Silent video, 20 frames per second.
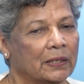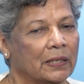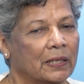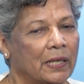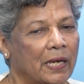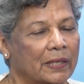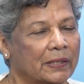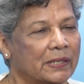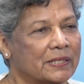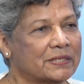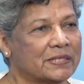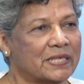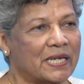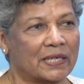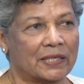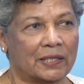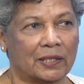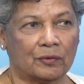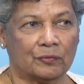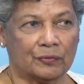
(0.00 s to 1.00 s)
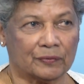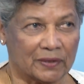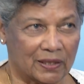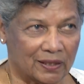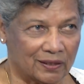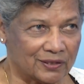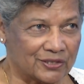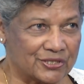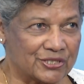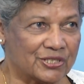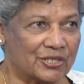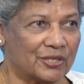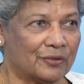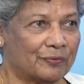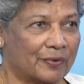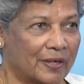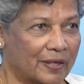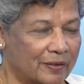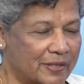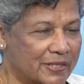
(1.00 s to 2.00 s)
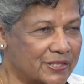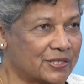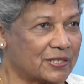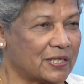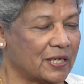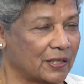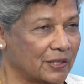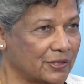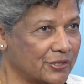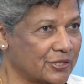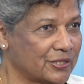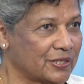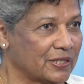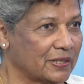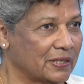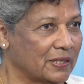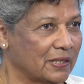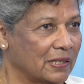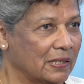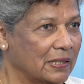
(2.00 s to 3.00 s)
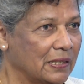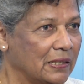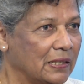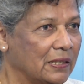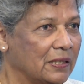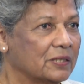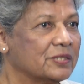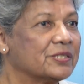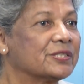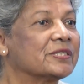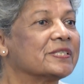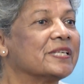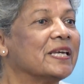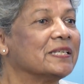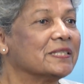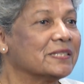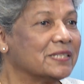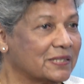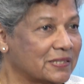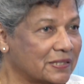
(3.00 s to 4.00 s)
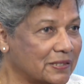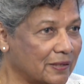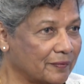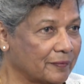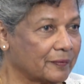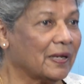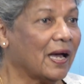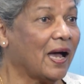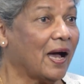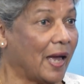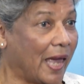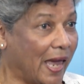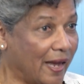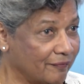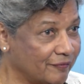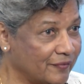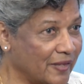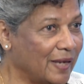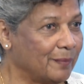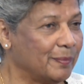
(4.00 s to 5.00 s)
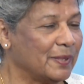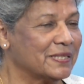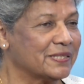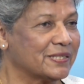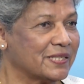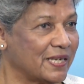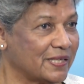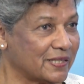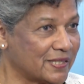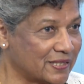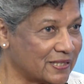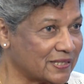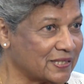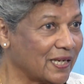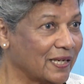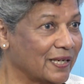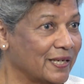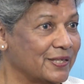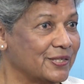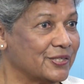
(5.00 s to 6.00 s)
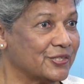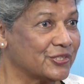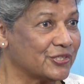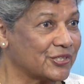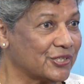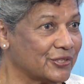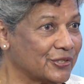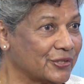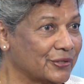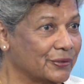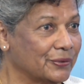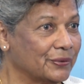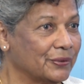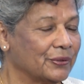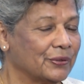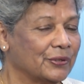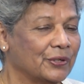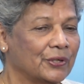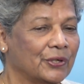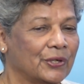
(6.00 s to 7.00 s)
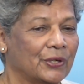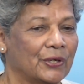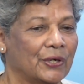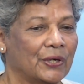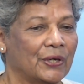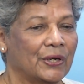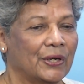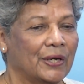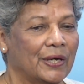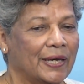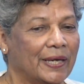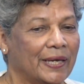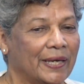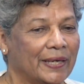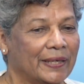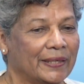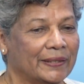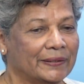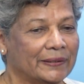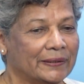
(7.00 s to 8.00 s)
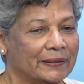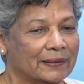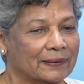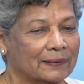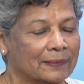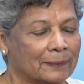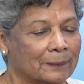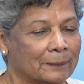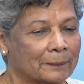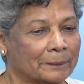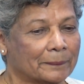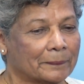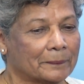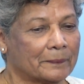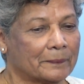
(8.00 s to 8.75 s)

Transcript: understanding of culture, various culture, sensitive, have they been sensitized, you know? And